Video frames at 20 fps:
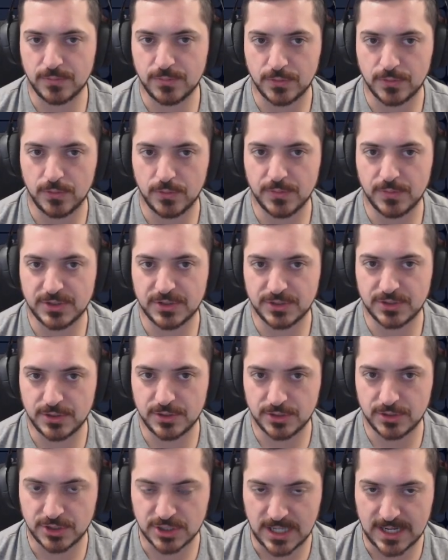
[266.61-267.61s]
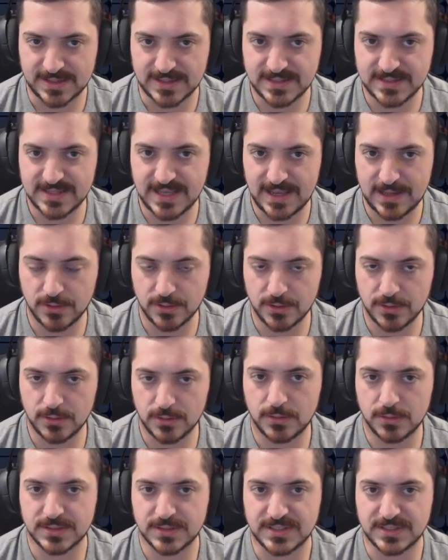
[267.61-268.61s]
We'll go with Jonathan Taylor,
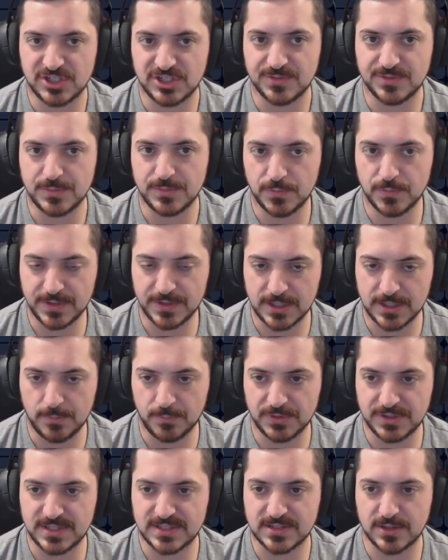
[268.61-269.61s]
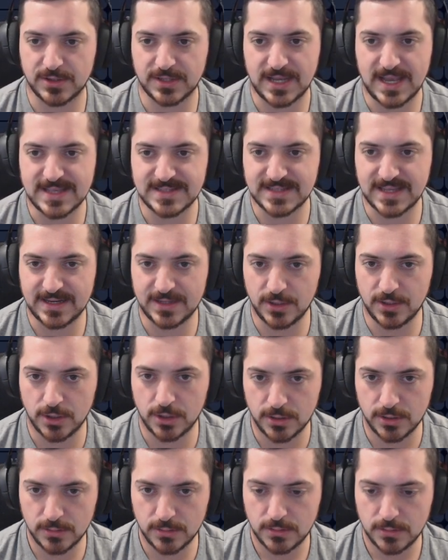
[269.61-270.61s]
because he should be moving up with these other guys getting
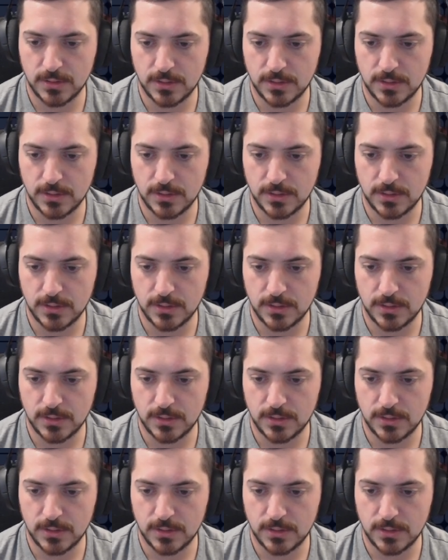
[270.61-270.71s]
hurt.